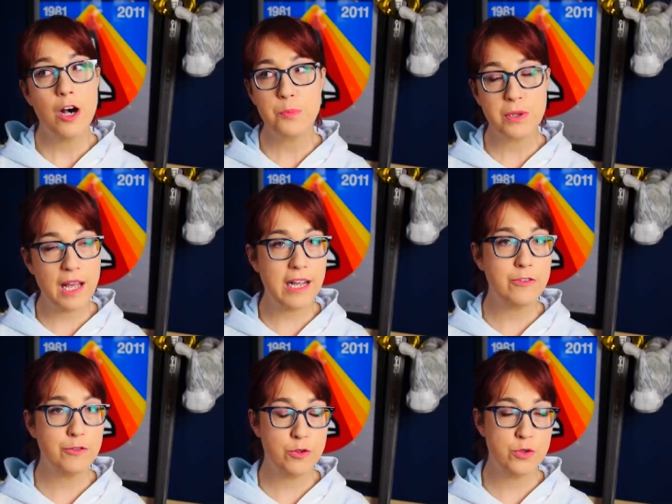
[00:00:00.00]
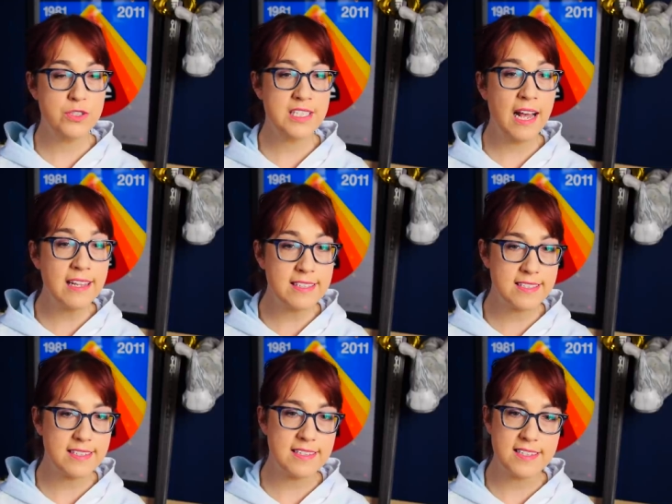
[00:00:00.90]
Applied Food
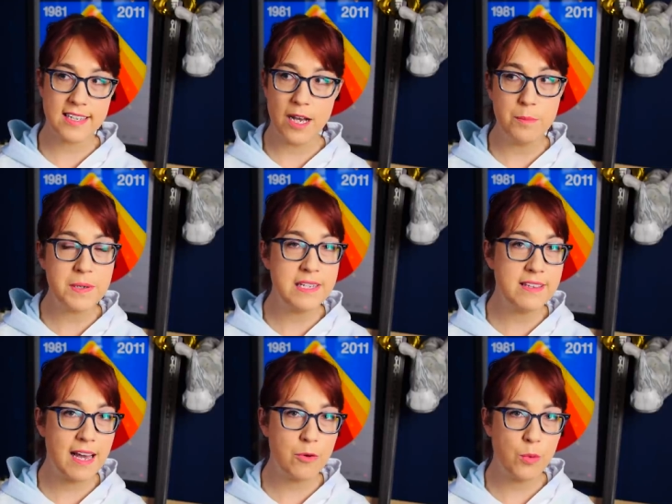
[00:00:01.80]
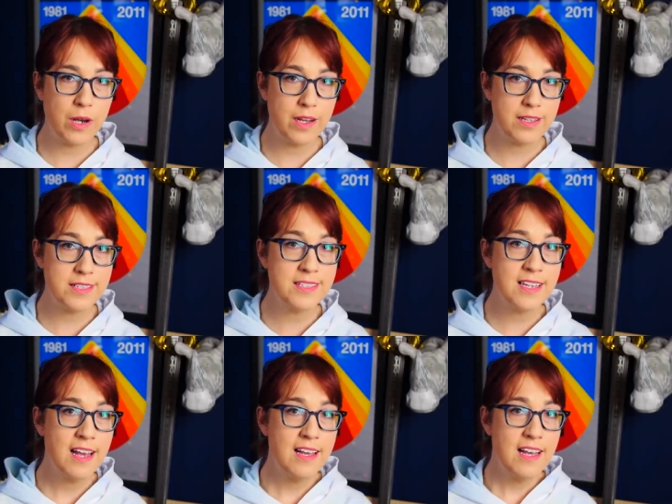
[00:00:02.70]
Sciences, a company that was